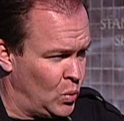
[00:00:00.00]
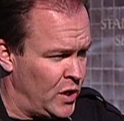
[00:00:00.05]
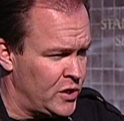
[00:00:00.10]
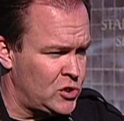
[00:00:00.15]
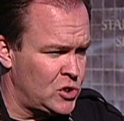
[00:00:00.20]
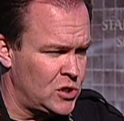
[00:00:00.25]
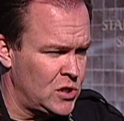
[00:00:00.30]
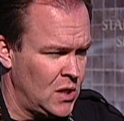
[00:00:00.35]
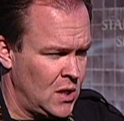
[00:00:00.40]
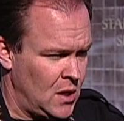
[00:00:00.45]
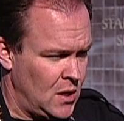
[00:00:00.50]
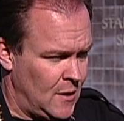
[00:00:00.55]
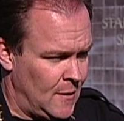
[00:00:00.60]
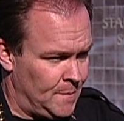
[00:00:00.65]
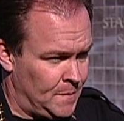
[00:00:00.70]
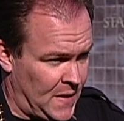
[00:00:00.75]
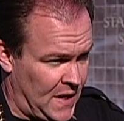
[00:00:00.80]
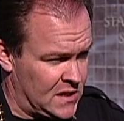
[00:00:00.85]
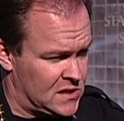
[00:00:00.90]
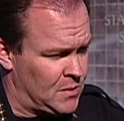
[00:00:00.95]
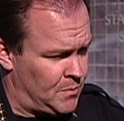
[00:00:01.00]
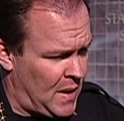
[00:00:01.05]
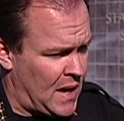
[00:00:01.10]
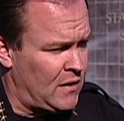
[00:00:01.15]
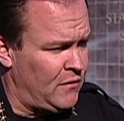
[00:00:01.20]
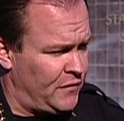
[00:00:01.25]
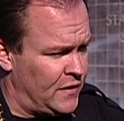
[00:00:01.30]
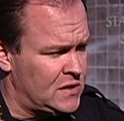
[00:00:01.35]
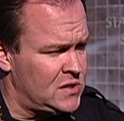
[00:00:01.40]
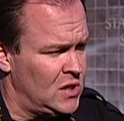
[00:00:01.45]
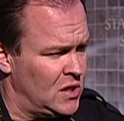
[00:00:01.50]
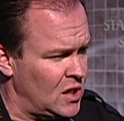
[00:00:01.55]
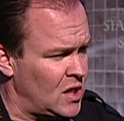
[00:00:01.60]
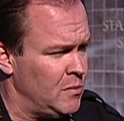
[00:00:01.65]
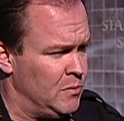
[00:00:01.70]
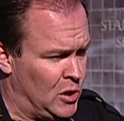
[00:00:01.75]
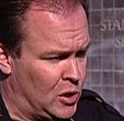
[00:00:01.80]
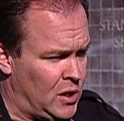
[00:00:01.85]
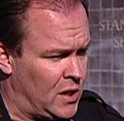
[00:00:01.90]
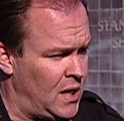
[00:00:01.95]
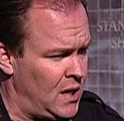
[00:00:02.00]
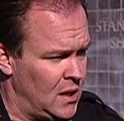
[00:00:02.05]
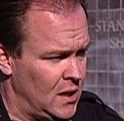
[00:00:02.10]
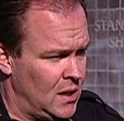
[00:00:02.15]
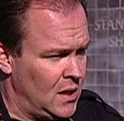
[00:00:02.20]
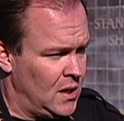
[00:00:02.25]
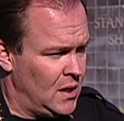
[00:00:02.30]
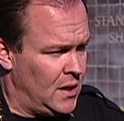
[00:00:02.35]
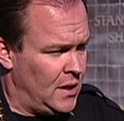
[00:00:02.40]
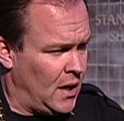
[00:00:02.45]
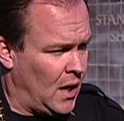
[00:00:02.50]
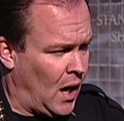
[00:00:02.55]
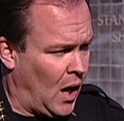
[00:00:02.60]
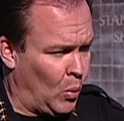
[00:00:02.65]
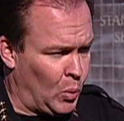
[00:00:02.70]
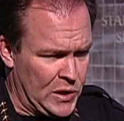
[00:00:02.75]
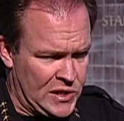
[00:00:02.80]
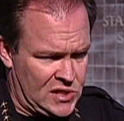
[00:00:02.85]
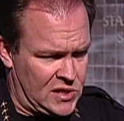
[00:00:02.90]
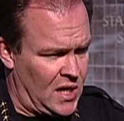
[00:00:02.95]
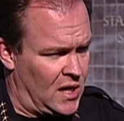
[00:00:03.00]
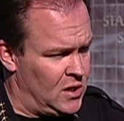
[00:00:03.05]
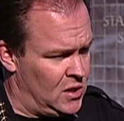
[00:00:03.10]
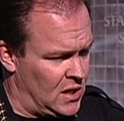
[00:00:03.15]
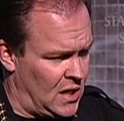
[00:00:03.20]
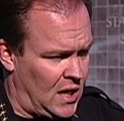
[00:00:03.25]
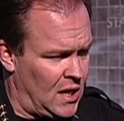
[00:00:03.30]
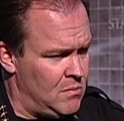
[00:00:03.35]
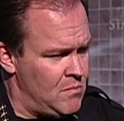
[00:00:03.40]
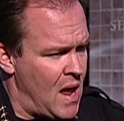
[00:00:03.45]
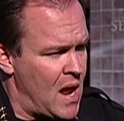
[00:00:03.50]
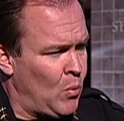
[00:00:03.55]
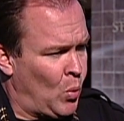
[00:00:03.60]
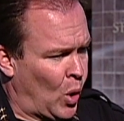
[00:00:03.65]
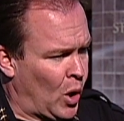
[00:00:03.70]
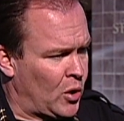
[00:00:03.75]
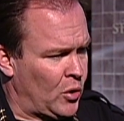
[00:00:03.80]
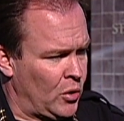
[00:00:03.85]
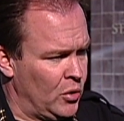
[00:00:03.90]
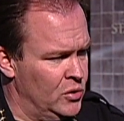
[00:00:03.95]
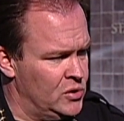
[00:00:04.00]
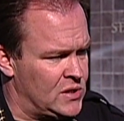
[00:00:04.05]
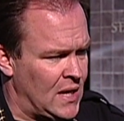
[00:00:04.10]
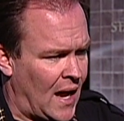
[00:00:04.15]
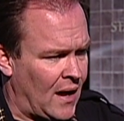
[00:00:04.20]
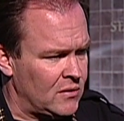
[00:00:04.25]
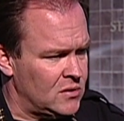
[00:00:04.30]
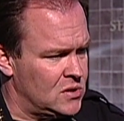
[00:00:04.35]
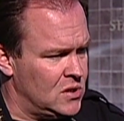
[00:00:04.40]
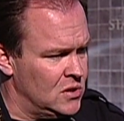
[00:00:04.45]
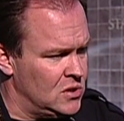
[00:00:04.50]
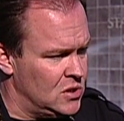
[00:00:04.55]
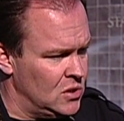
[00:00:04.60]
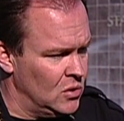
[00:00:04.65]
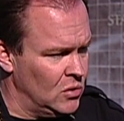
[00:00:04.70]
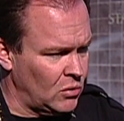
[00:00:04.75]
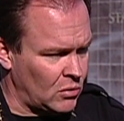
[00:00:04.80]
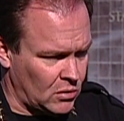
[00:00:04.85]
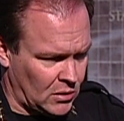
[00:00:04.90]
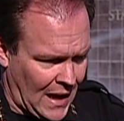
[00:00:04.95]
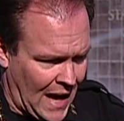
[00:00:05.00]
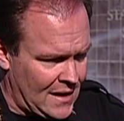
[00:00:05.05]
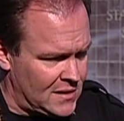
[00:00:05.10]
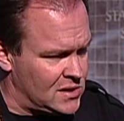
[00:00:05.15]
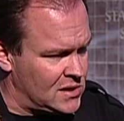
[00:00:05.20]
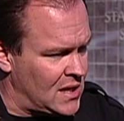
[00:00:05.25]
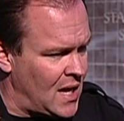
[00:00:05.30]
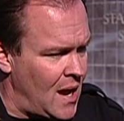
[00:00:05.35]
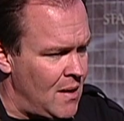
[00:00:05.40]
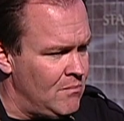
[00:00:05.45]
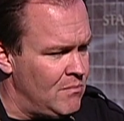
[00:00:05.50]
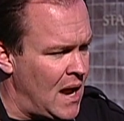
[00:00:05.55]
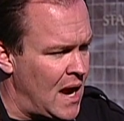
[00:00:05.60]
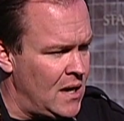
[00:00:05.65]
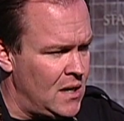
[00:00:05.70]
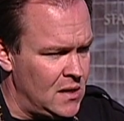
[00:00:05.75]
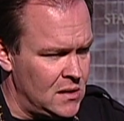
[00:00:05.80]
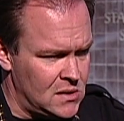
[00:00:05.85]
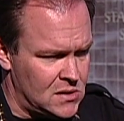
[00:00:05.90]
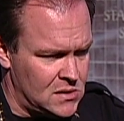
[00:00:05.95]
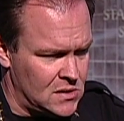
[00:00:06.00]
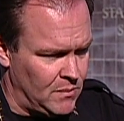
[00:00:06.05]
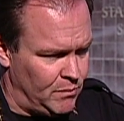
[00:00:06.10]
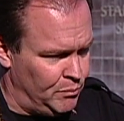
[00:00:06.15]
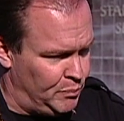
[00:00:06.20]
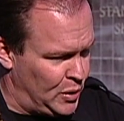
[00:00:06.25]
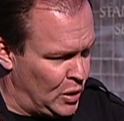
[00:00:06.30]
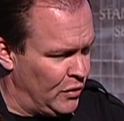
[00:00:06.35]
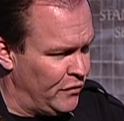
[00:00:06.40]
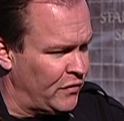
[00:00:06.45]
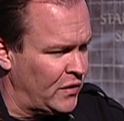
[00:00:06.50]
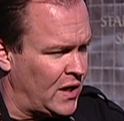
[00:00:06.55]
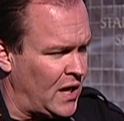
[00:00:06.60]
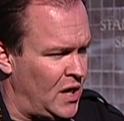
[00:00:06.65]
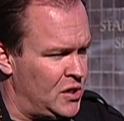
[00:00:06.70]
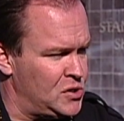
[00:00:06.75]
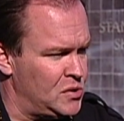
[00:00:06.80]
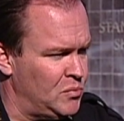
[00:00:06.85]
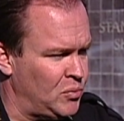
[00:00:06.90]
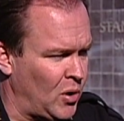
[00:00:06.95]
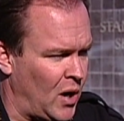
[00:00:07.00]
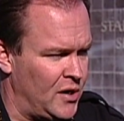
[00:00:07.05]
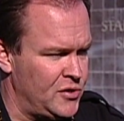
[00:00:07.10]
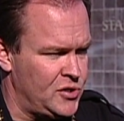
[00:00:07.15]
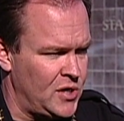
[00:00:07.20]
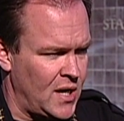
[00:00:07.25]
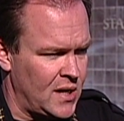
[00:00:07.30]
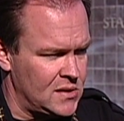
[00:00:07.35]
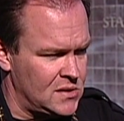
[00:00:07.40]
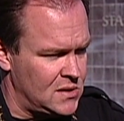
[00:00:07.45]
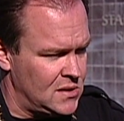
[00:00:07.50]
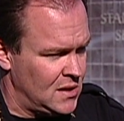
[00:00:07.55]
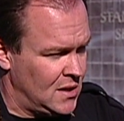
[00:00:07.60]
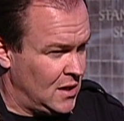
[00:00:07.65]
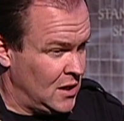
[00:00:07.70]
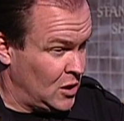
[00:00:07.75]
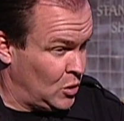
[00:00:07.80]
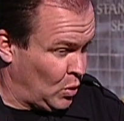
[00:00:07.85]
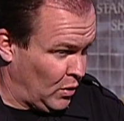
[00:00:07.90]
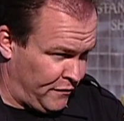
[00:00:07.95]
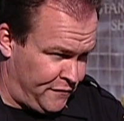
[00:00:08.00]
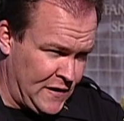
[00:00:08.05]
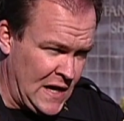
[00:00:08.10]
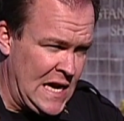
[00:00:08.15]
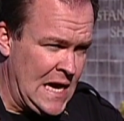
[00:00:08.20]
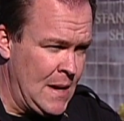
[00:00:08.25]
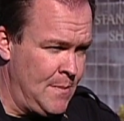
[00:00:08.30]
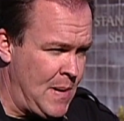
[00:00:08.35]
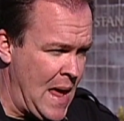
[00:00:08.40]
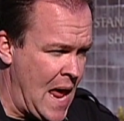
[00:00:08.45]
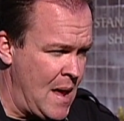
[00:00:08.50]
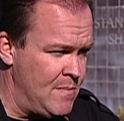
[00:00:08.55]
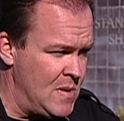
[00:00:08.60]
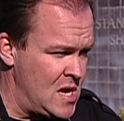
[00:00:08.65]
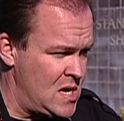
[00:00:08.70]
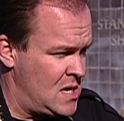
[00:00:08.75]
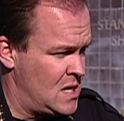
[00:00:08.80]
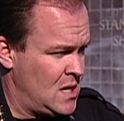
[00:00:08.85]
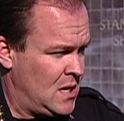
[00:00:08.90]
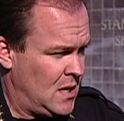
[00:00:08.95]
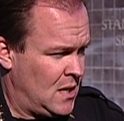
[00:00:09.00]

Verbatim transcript: which is a benefit to the community. Uh, we send inmate work crews out to do landscape maintenance, beautification projects, graffiti abatement,